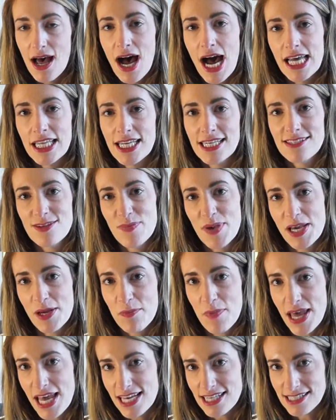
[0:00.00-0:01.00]
I like to make a
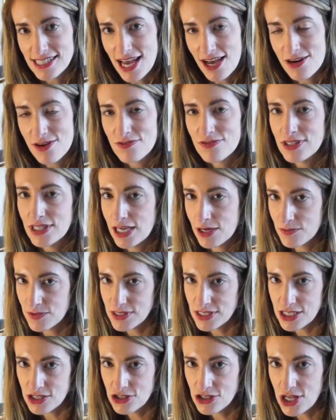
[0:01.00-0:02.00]
paste out of liquid
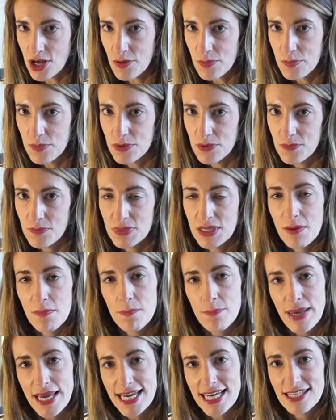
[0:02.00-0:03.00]
dish soap,
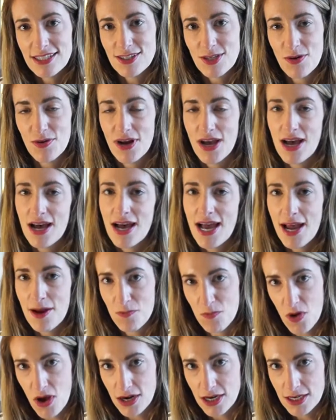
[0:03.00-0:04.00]
baking soda,
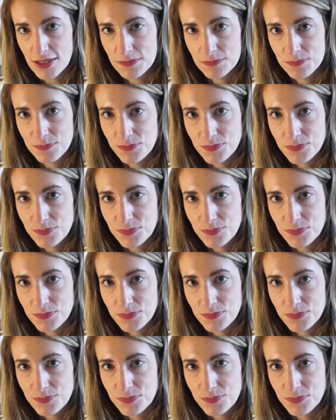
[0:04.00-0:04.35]
and water.